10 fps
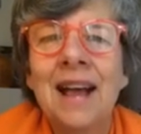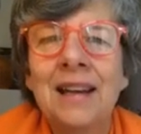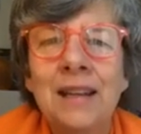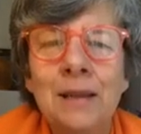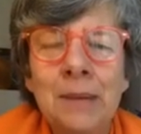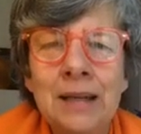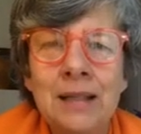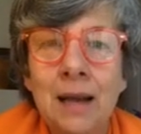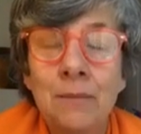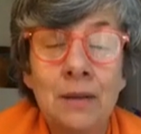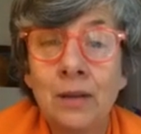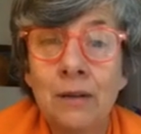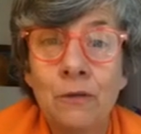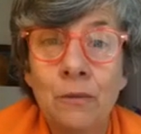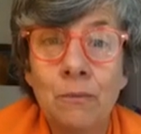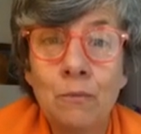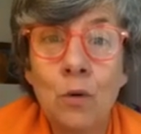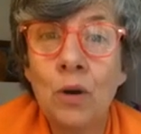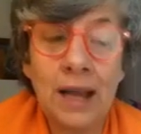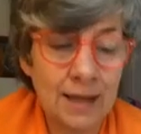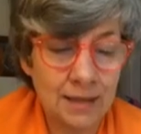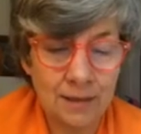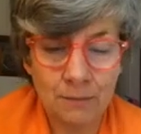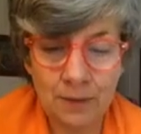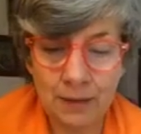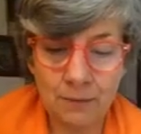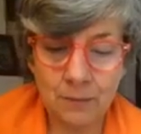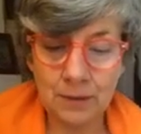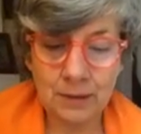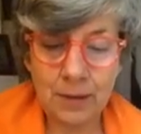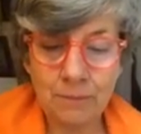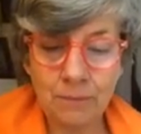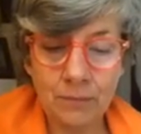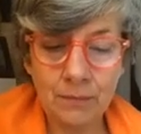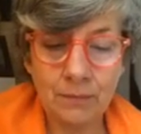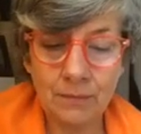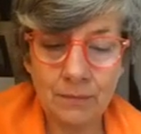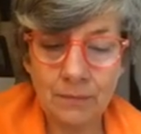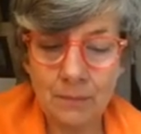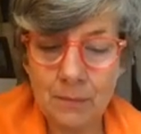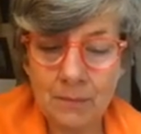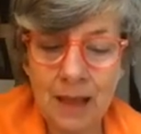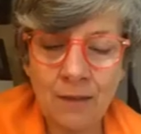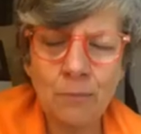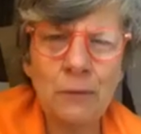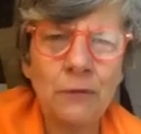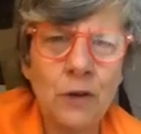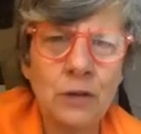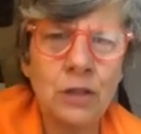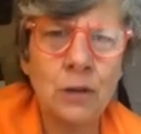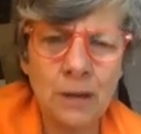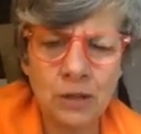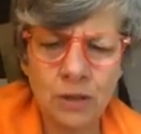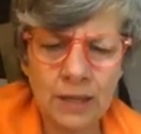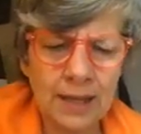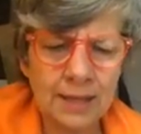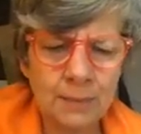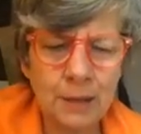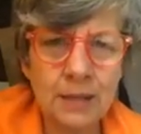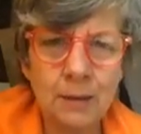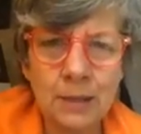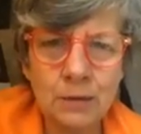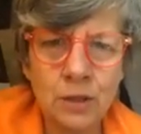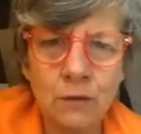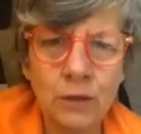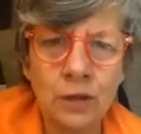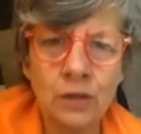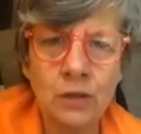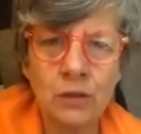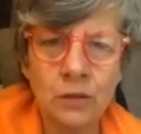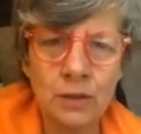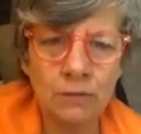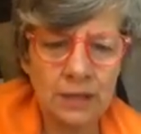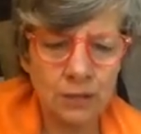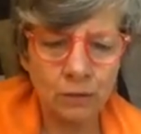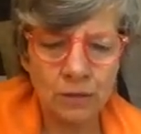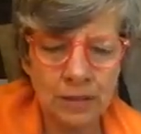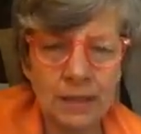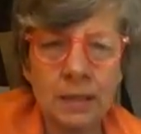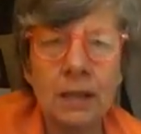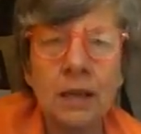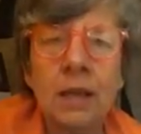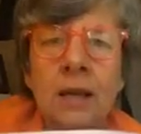And in the meantime, we're looking for more guests. I haven't been focused so much on the guests because I've been so focused on doing the resources.